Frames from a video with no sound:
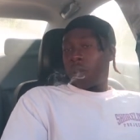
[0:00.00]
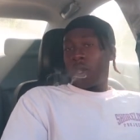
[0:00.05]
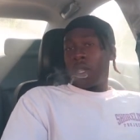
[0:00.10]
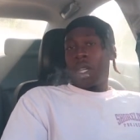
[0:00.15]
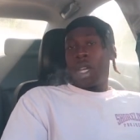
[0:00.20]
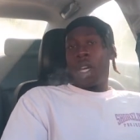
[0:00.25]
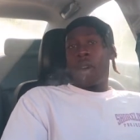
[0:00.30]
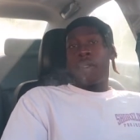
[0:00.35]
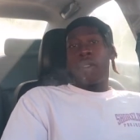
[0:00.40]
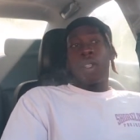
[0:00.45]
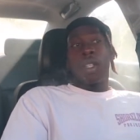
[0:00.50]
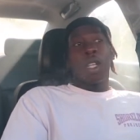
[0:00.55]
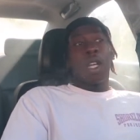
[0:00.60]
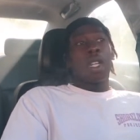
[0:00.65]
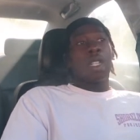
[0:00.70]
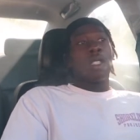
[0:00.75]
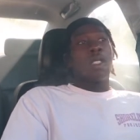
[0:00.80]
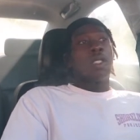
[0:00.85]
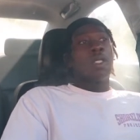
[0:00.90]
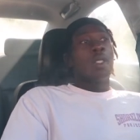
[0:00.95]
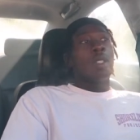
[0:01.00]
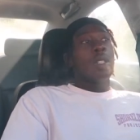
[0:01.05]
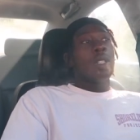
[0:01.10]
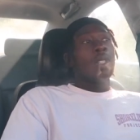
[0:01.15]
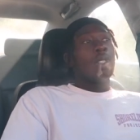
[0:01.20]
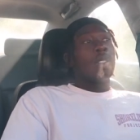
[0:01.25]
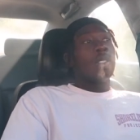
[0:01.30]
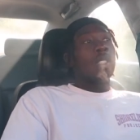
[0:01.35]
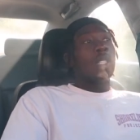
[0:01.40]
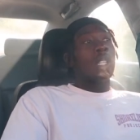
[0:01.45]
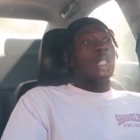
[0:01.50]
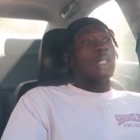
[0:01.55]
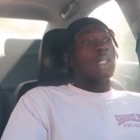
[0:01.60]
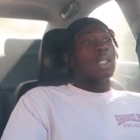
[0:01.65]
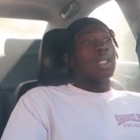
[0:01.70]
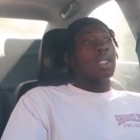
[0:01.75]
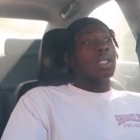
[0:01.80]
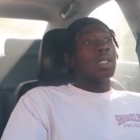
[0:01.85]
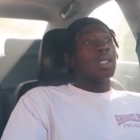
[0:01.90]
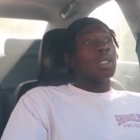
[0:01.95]
And having a lot of studio
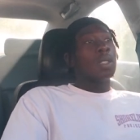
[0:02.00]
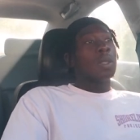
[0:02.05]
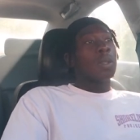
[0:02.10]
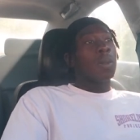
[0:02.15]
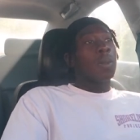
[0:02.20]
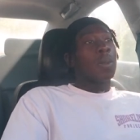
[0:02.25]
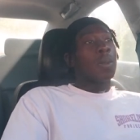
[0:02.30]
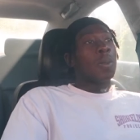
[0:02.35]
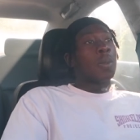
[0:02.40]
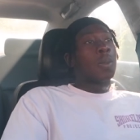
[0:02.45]
sessions.